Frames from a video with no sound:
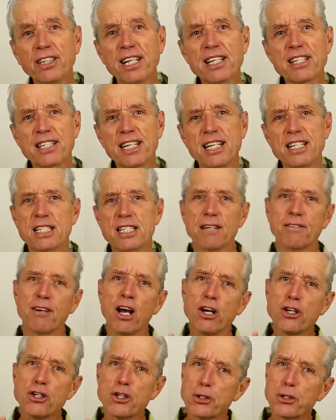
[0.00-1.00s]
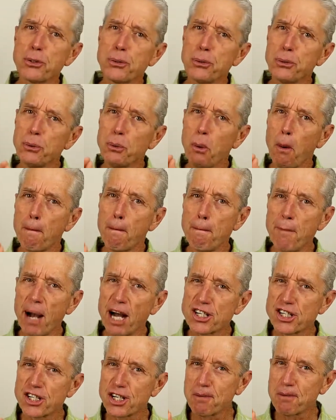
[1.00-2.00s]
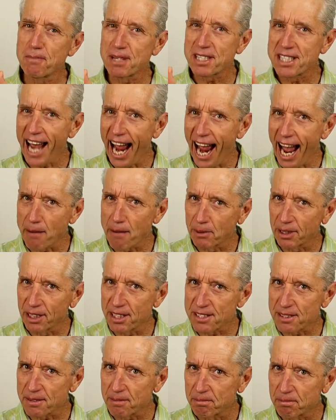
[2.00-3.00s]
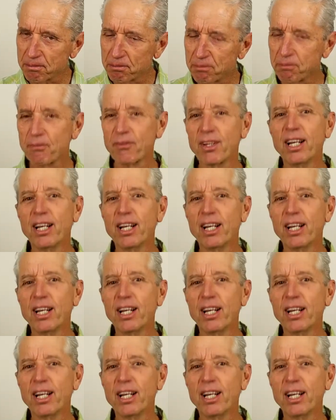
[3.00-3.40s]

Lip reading: in the sense of too much metabolism.